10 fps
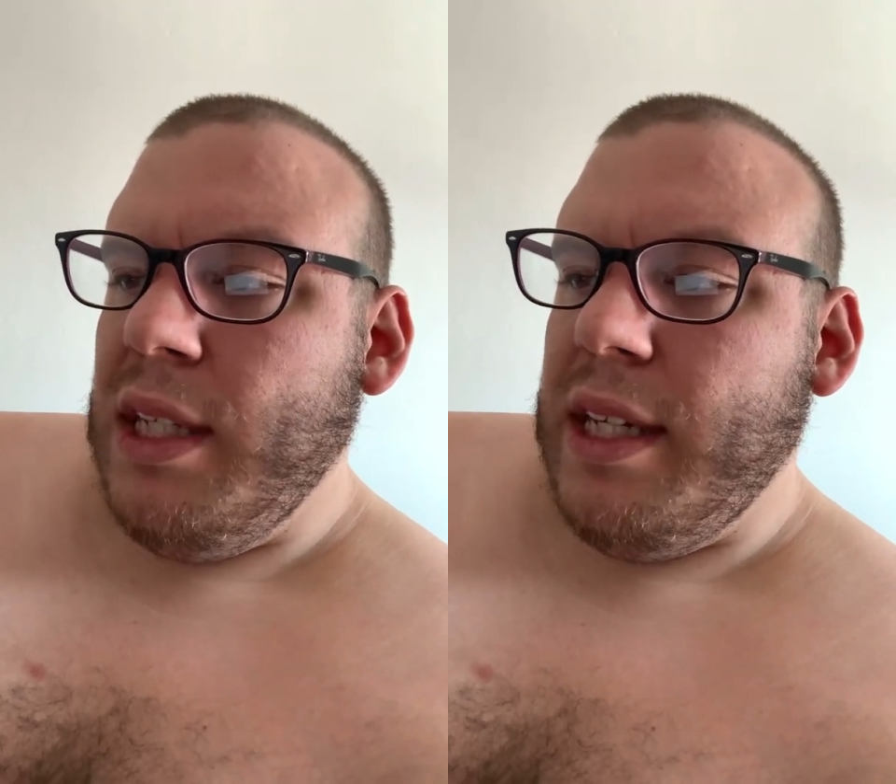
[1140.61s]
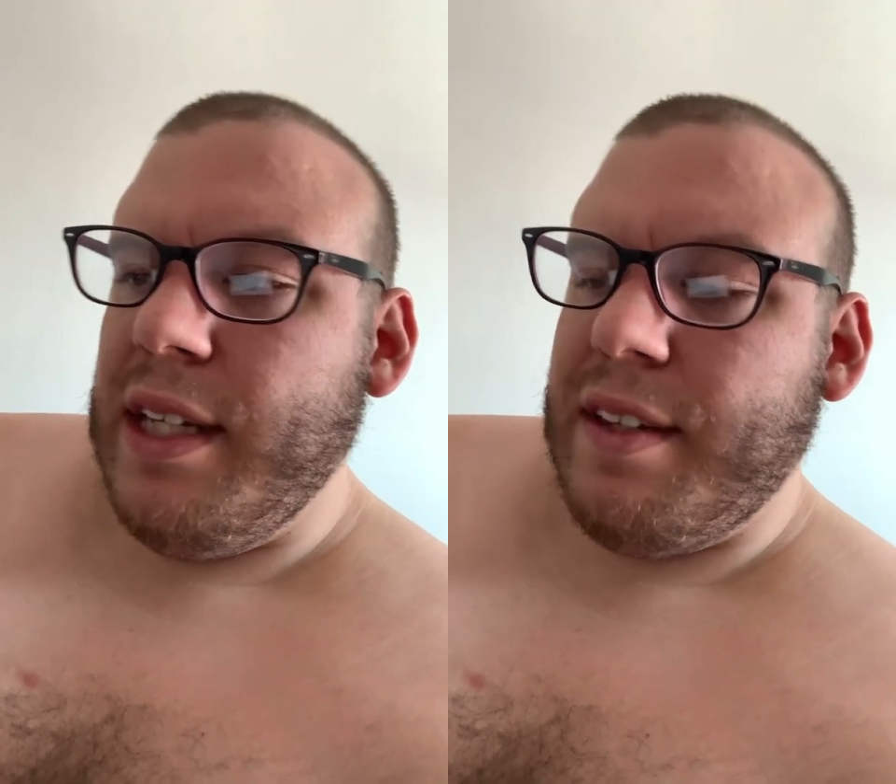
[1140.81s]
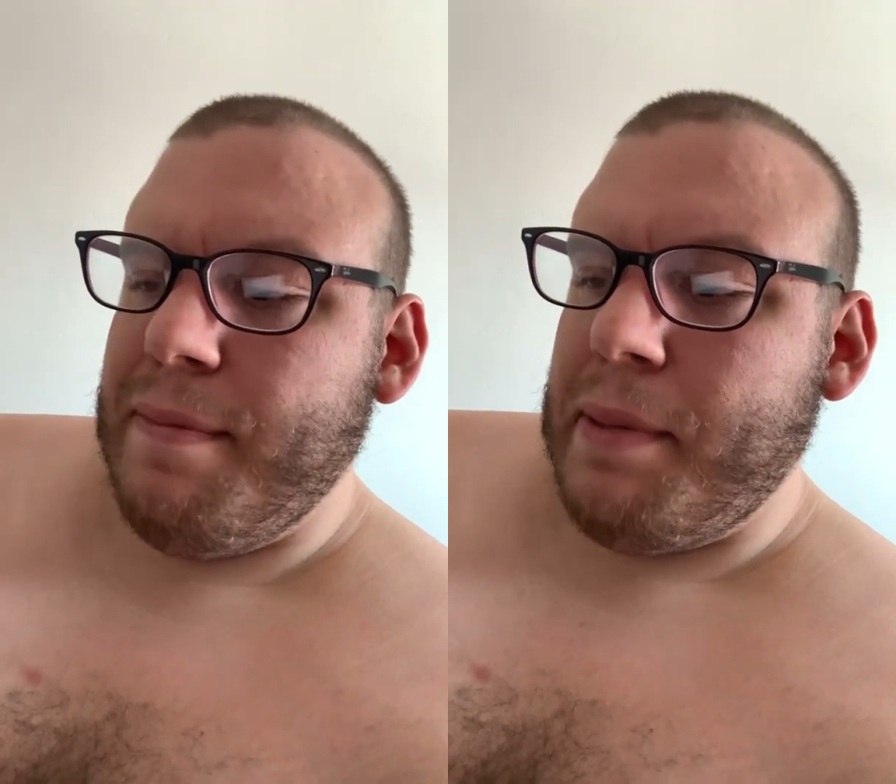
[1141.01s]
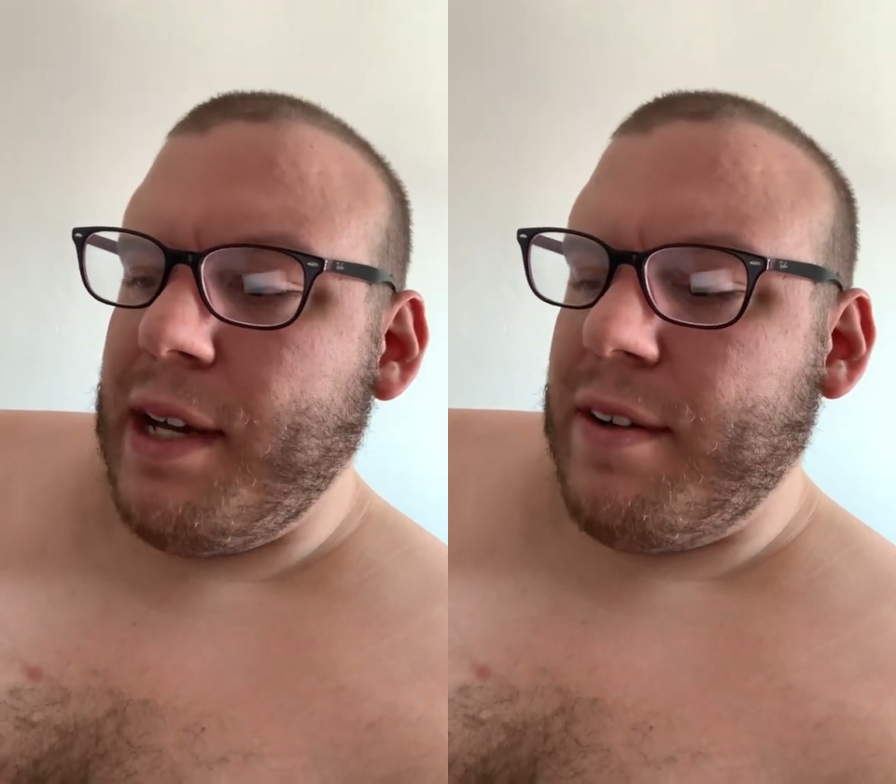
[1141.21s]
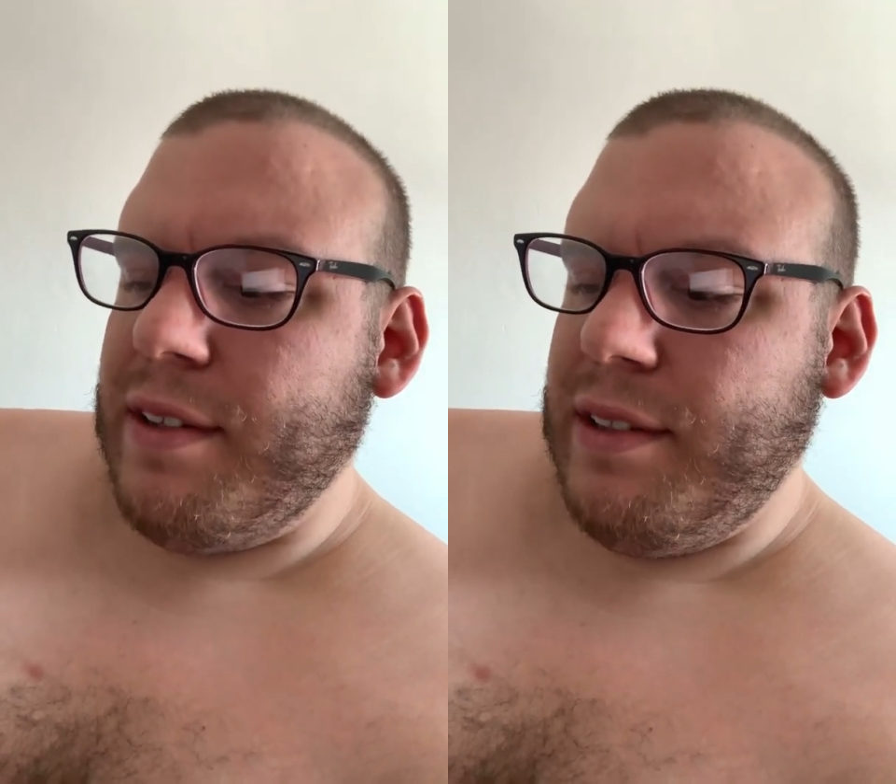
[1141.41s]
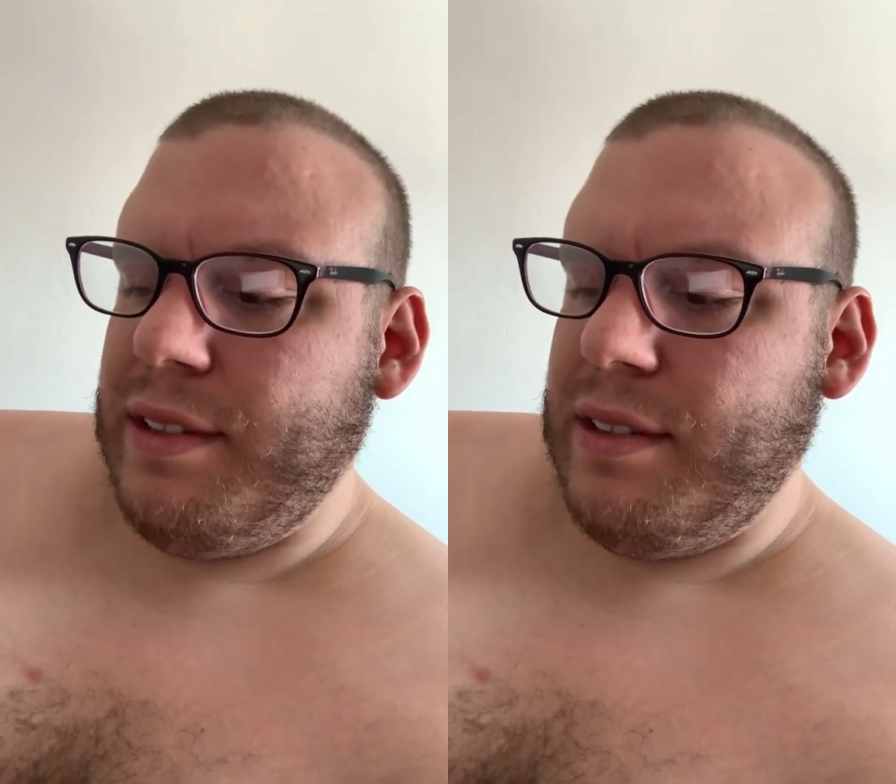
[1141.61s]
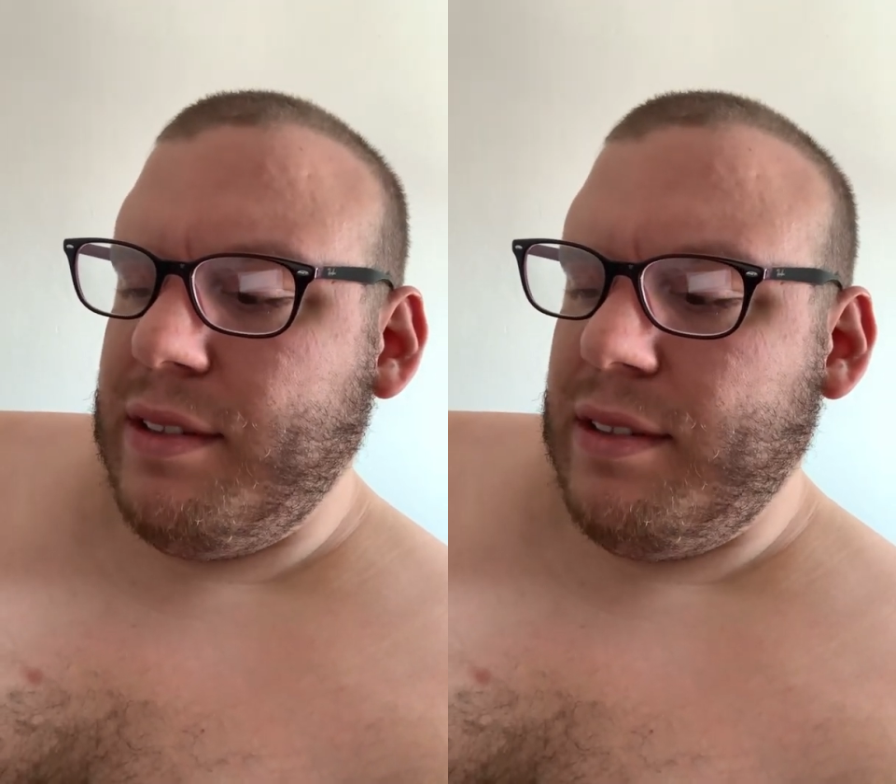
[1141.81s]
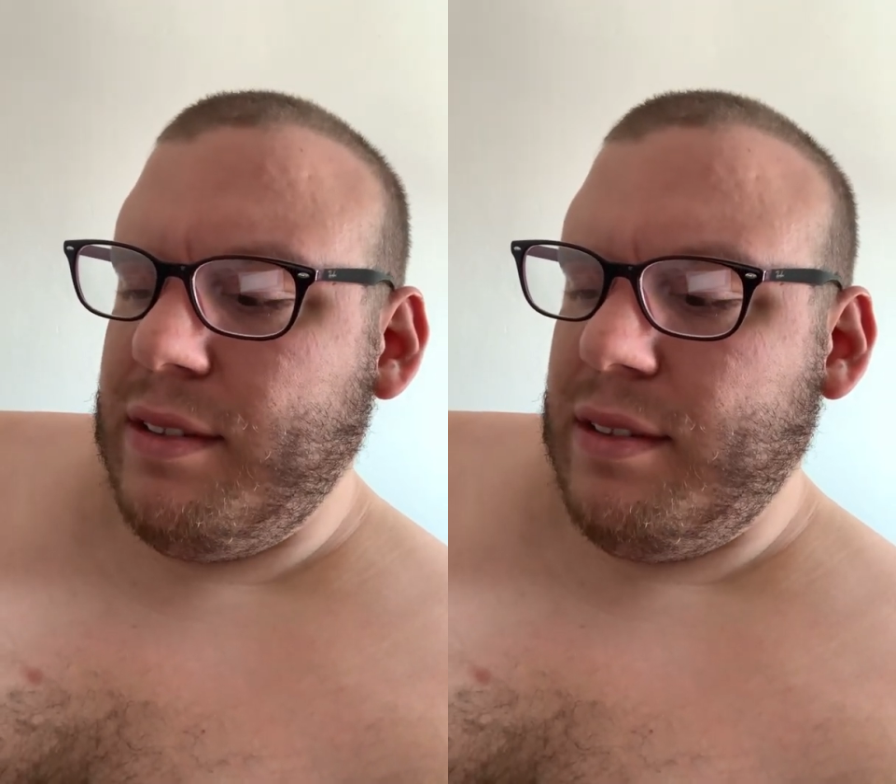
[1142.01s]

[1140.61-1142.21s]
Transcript: in comparing